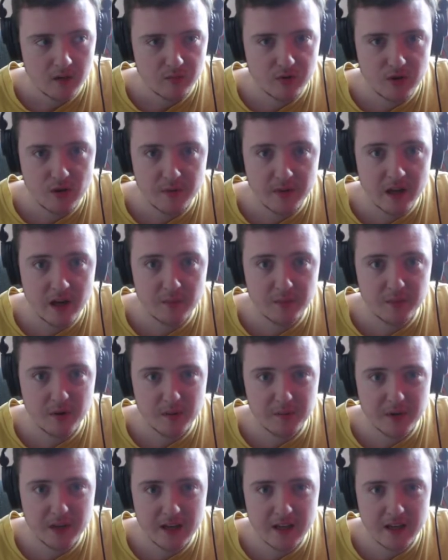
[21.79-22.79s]
prop that up
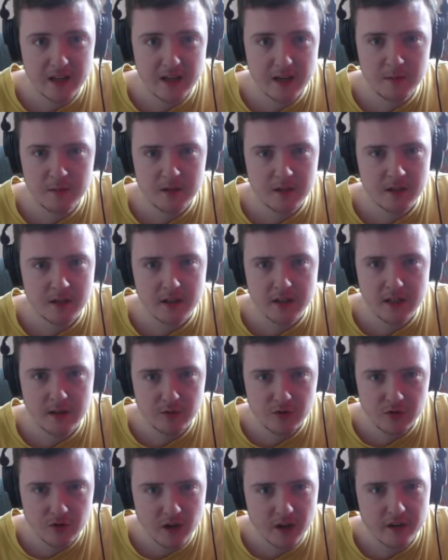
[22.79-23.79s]
by playing games, and I
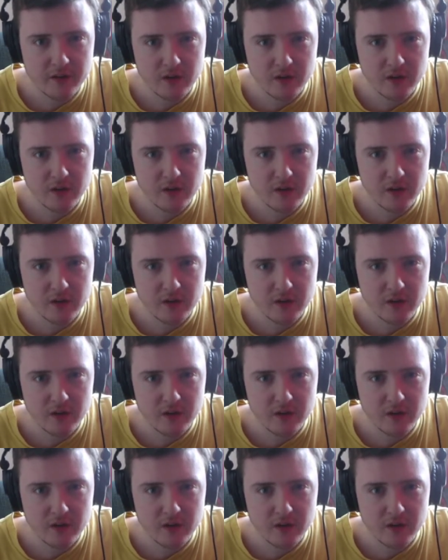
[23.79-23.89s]
keep trying